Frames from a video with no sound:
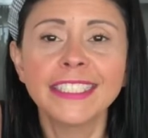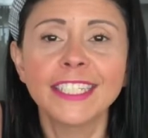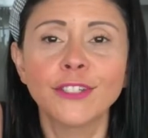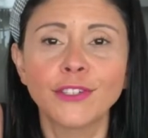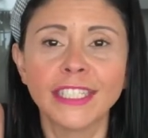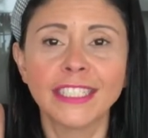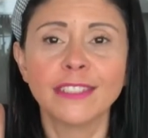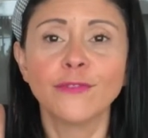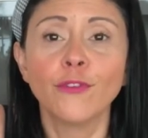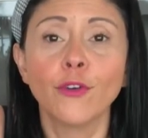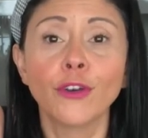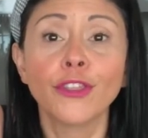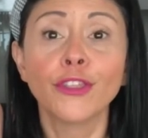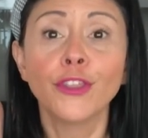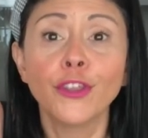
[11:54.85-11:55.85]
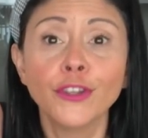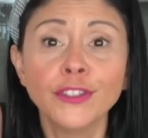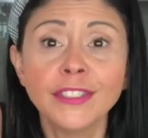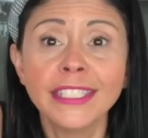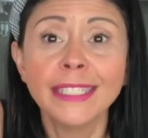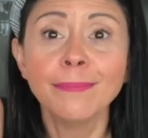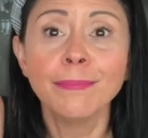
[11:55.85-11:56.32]
degrees for
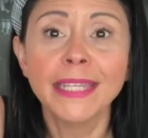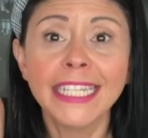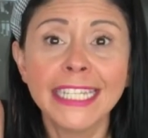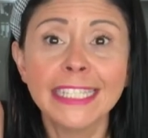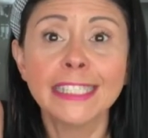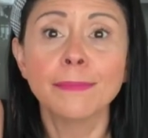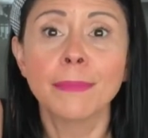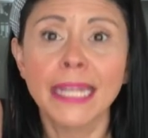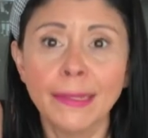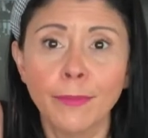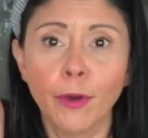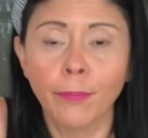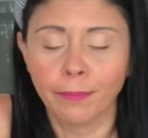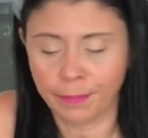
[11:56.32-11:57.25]
30 minutes minimum.